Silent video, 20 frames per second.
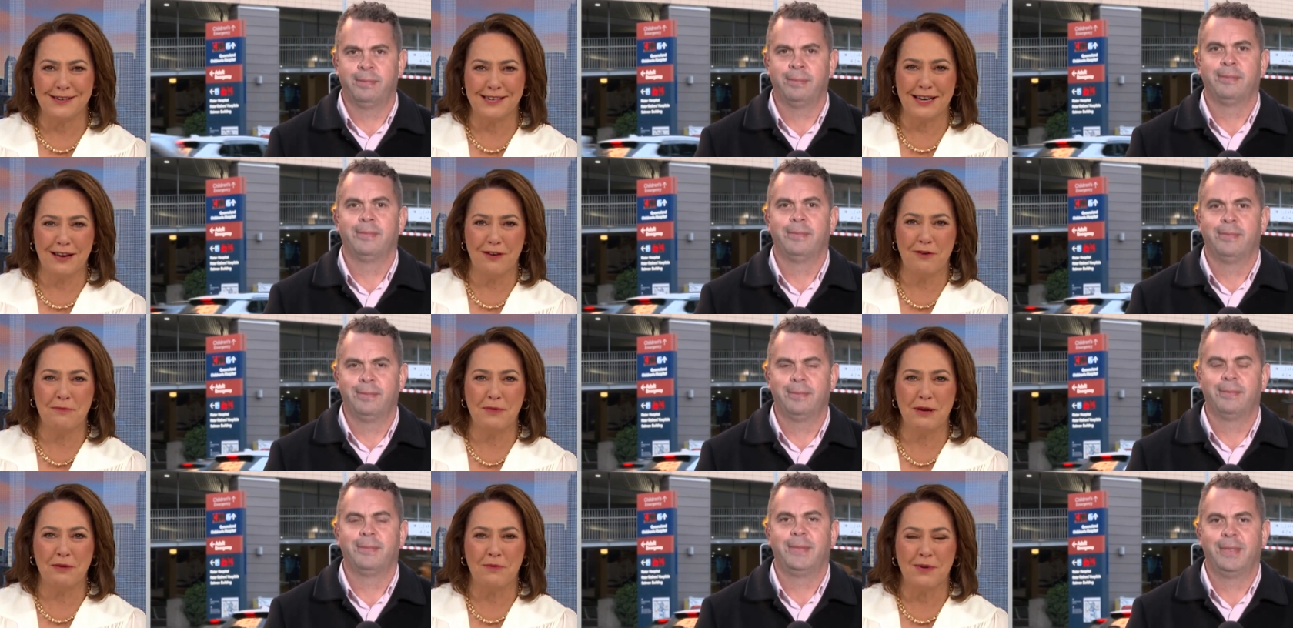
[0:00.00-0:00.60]
Speaker 1: tell
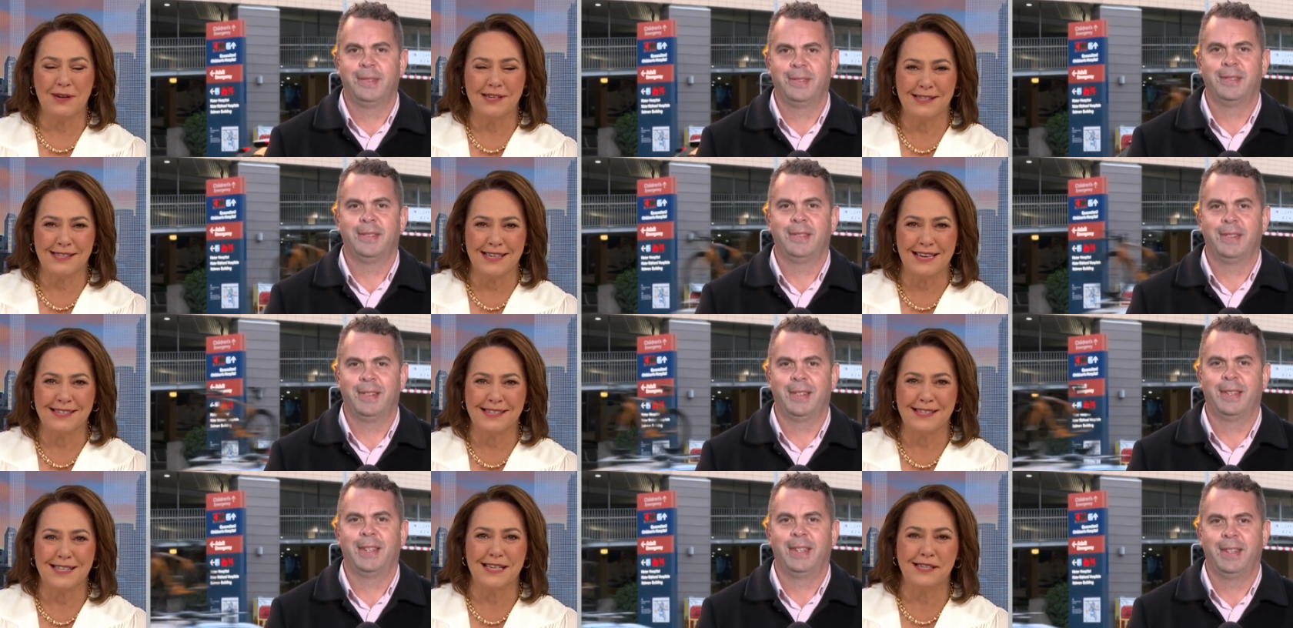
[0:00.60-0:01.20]
me what
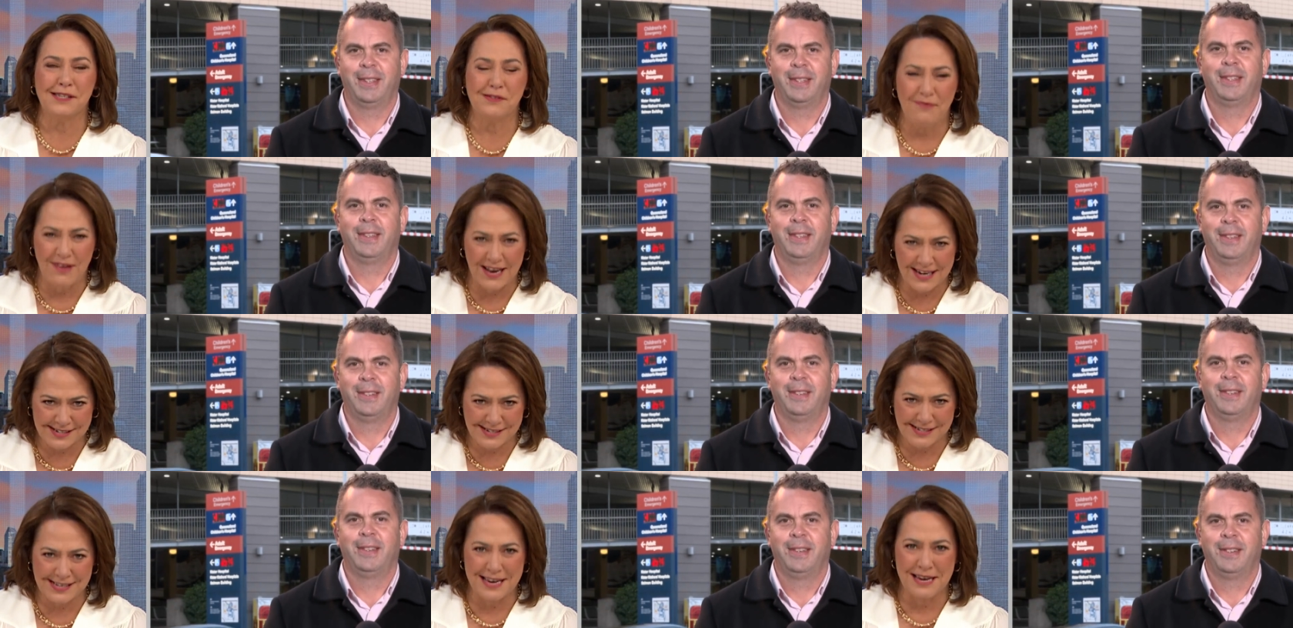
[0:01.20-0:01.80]
sets this
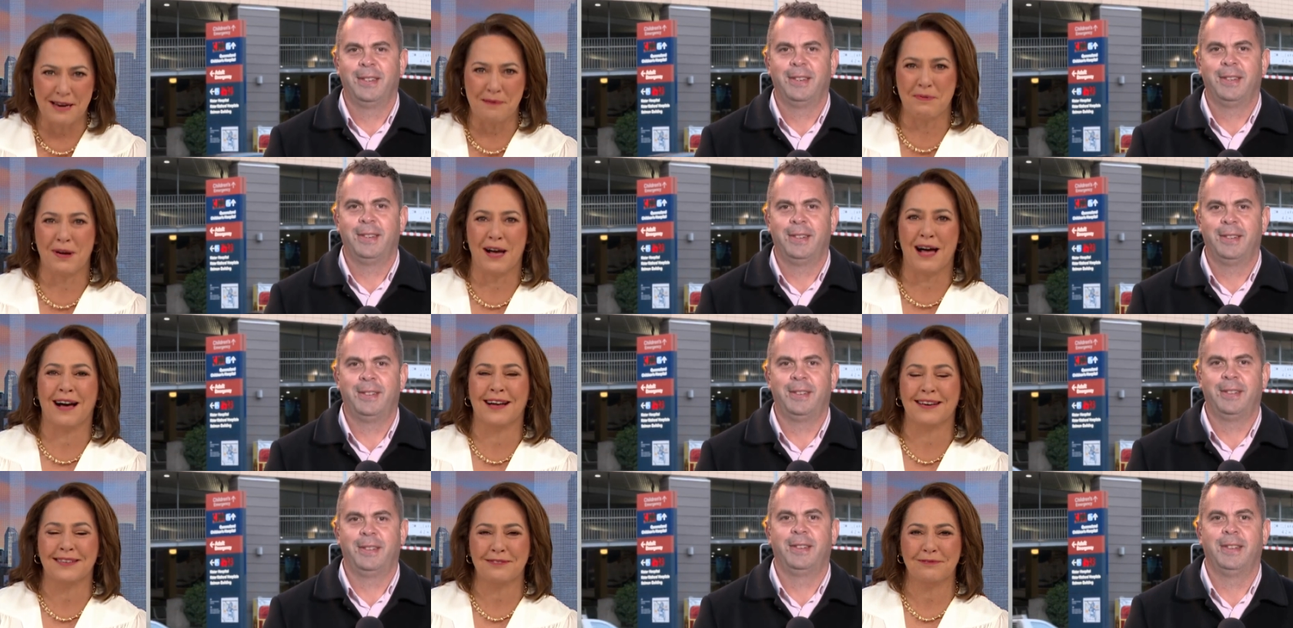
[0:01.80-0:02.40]
vaccine
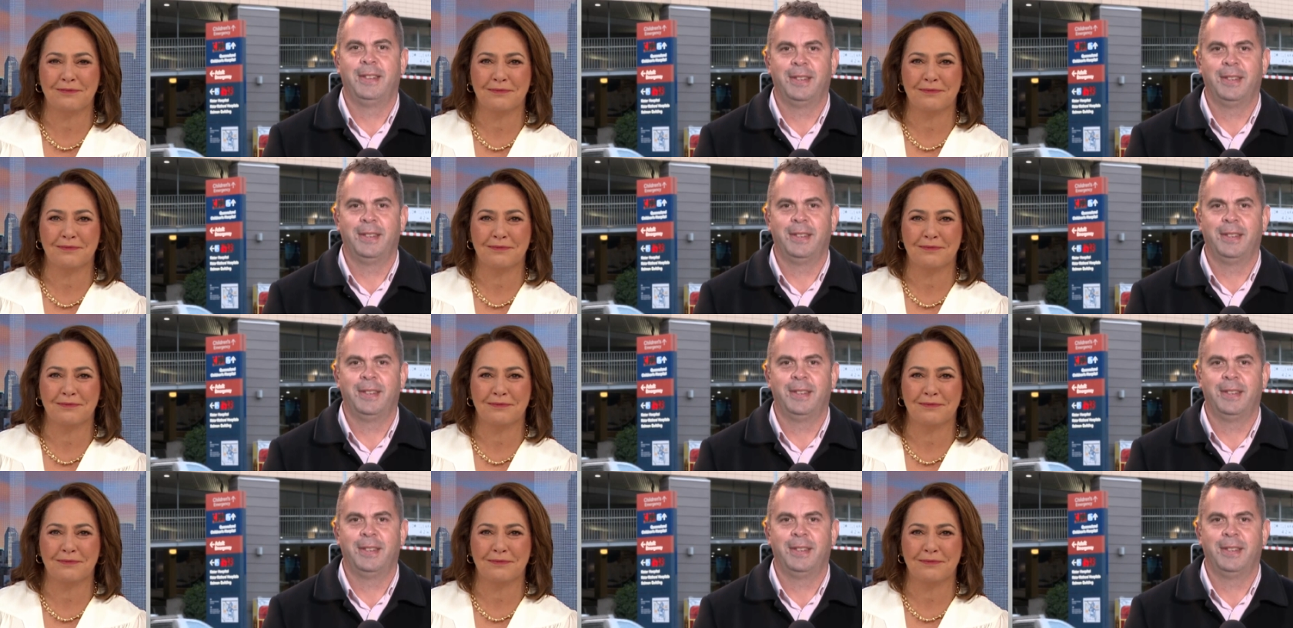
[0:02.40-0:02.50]
apart.